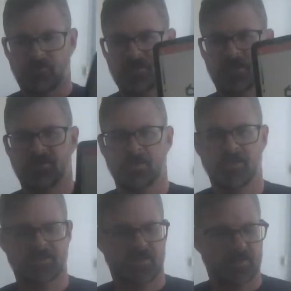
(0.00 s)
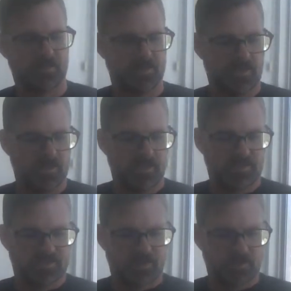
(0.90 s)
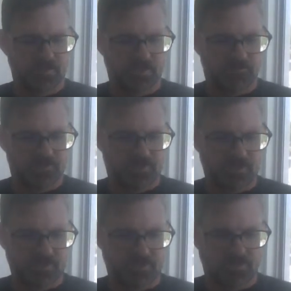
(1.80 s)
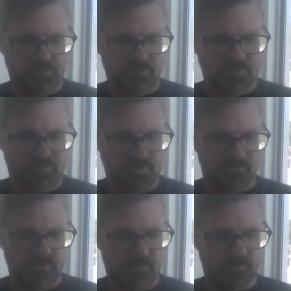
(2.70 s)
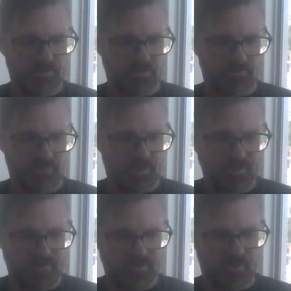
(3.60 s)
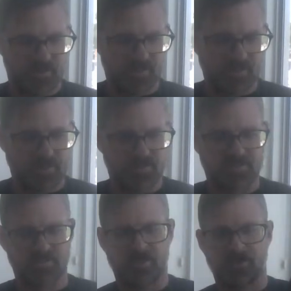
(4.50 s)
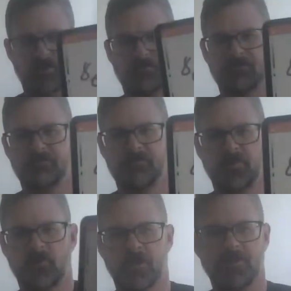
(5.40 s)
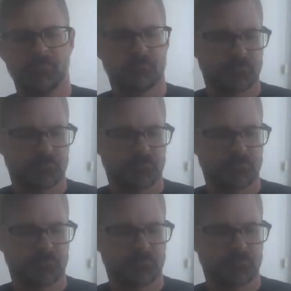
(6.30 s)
sets line setting. Setting position of 6 into 7 in position 8 and 9 in the center. Okay.